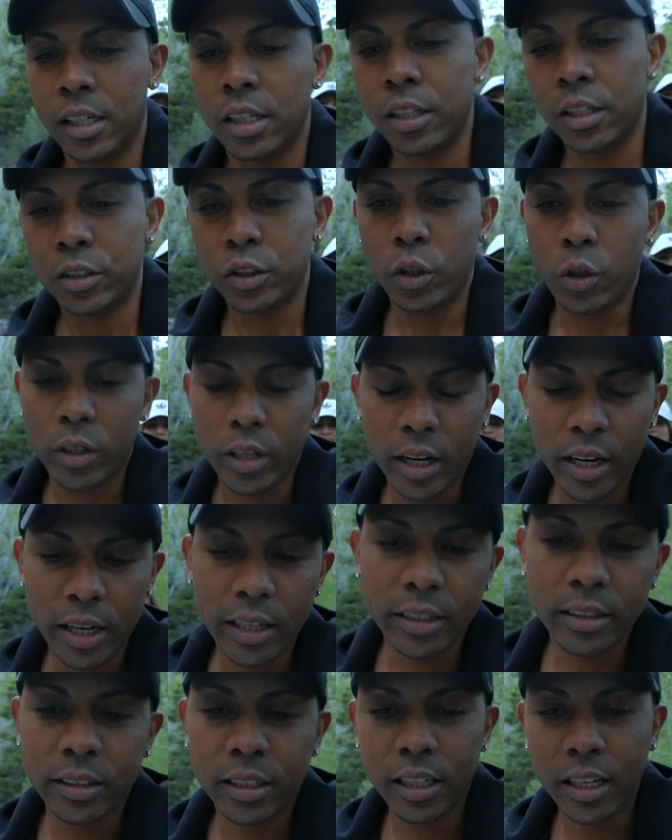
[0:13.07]
So
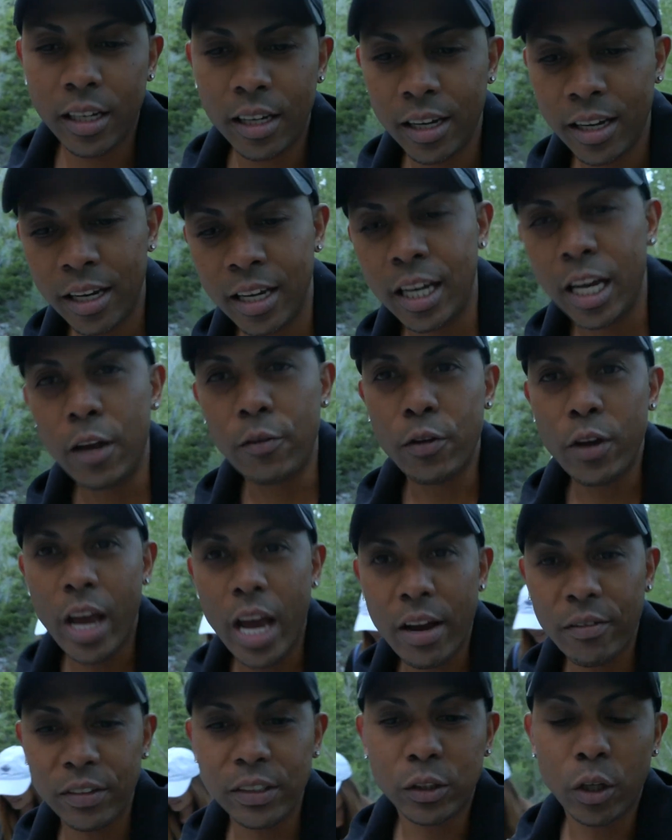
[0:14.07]
guys, if you
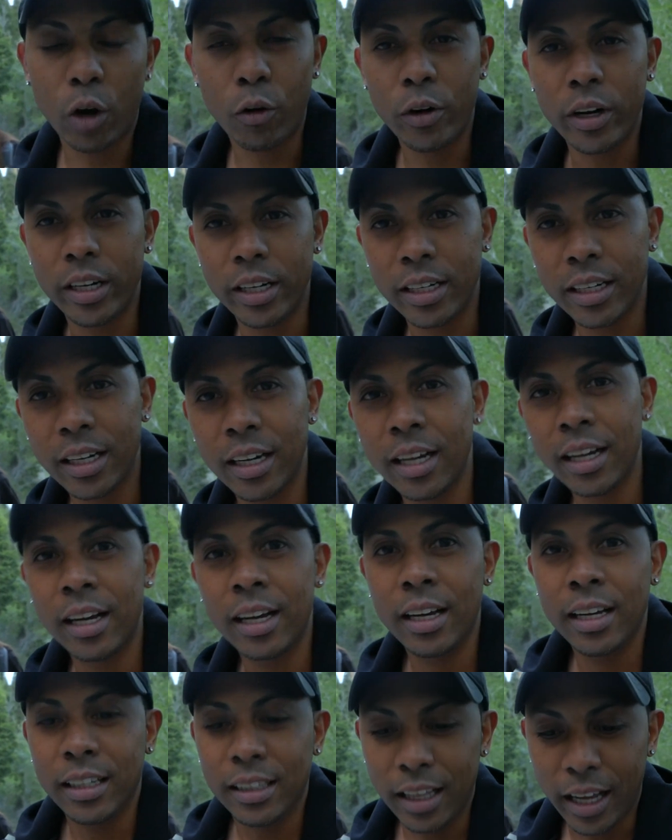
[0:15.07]
haven't already,
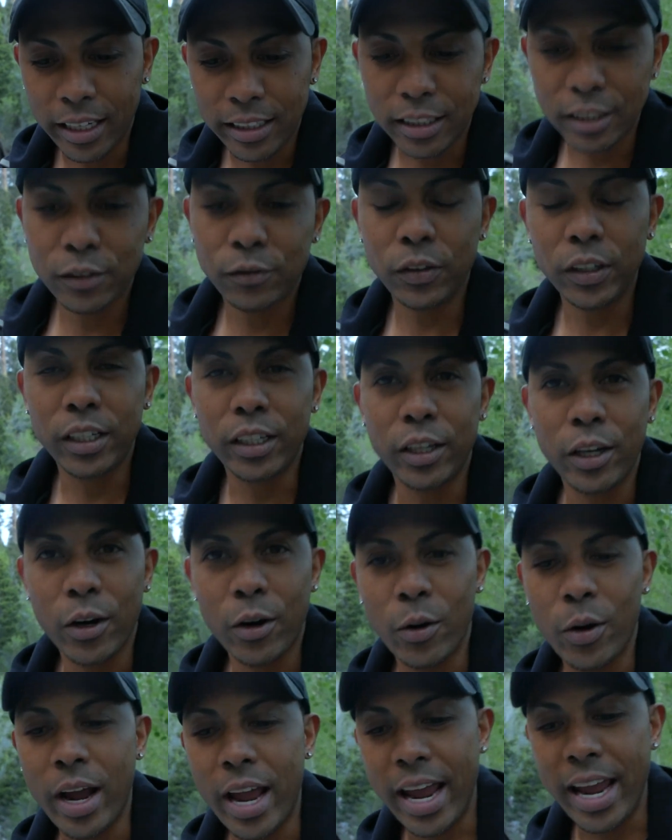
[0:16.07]
like this
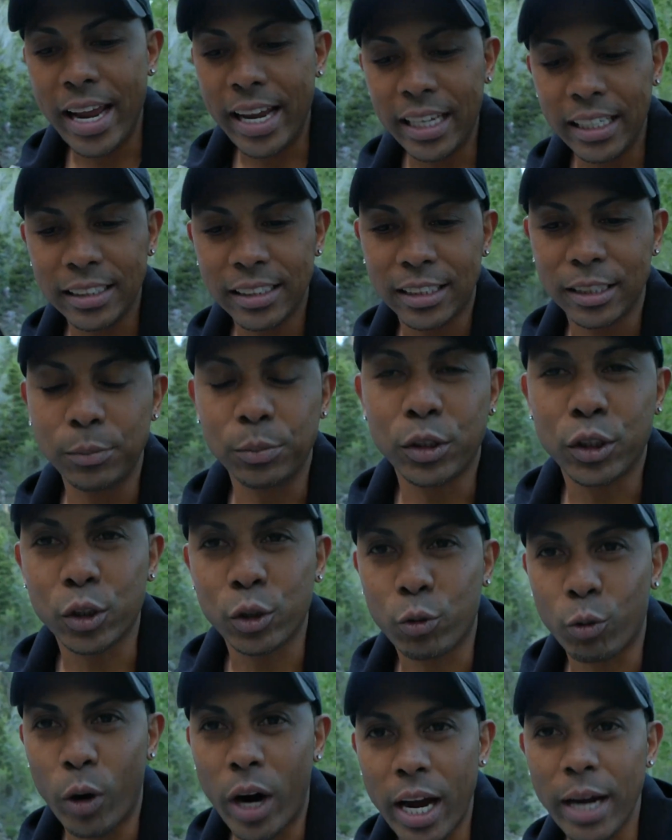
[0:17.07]
video and
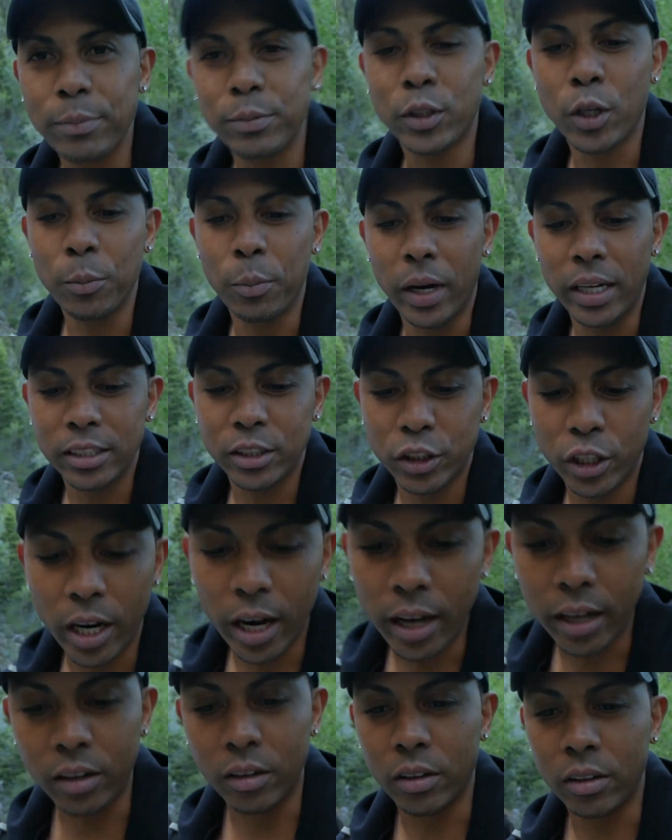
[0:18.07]
subscribe to my
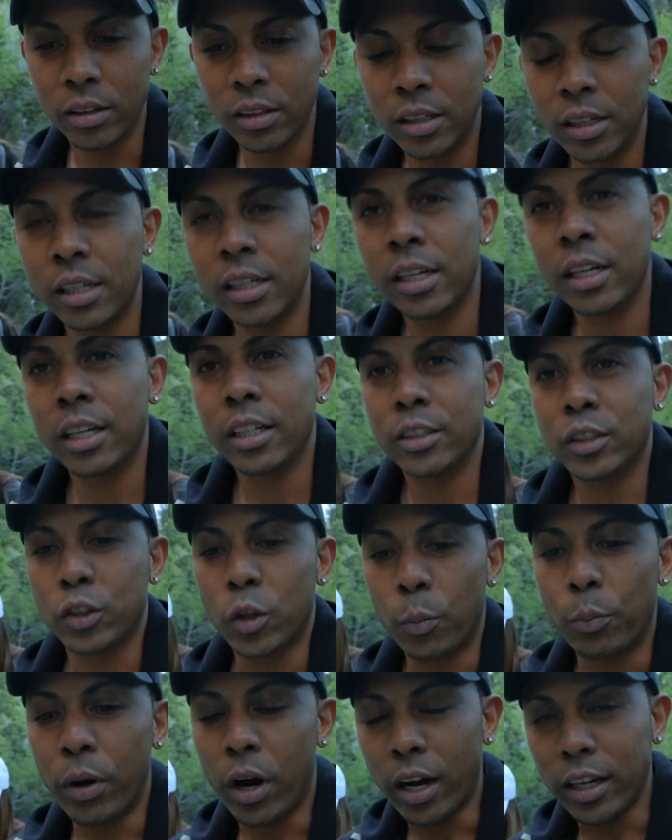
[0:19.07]
channel. So
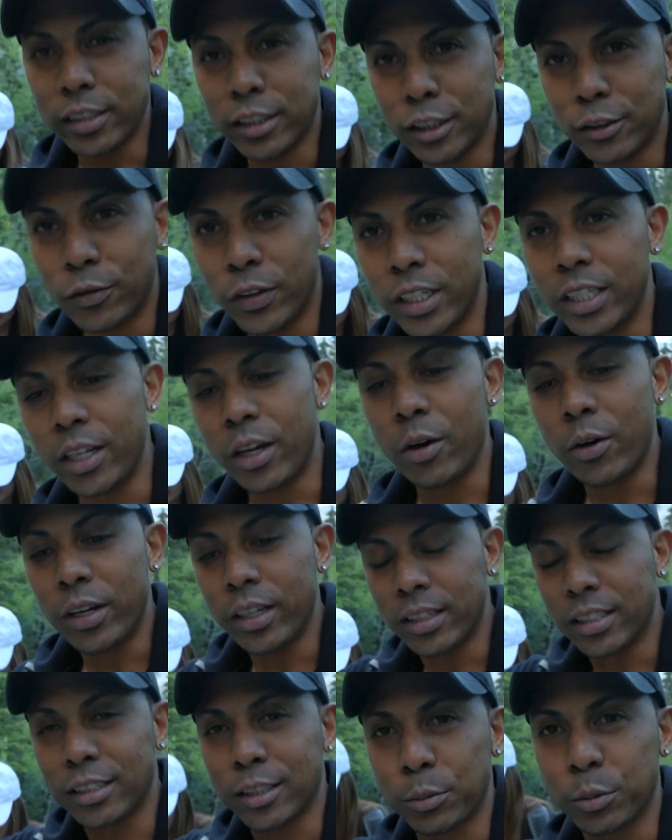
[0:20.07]
pause this video, hit
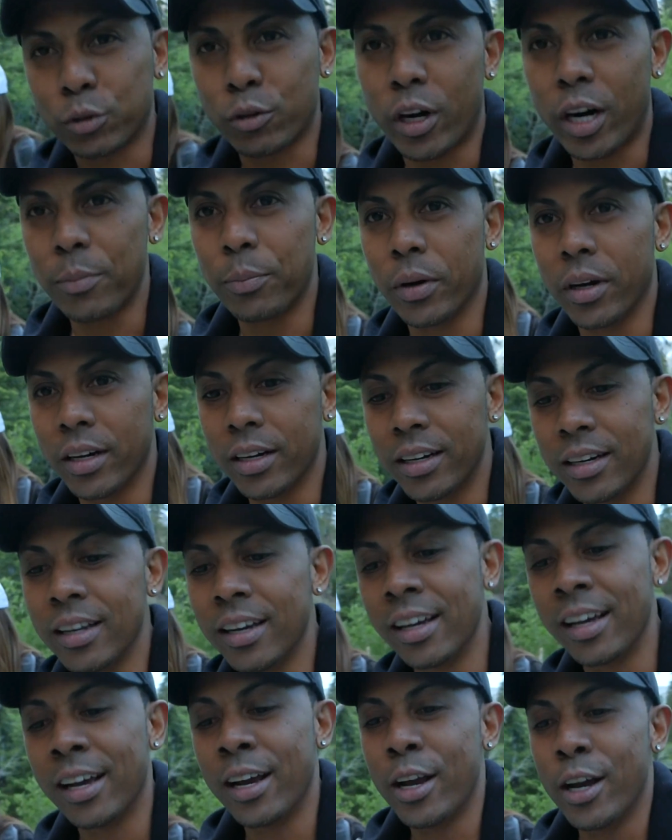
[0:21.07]
the subscribe button
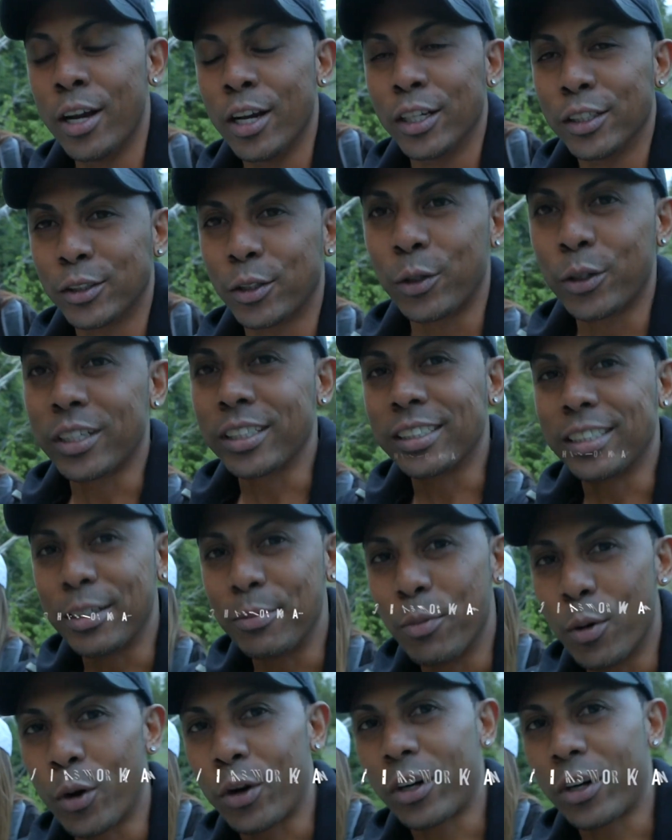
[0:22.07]
so you can see more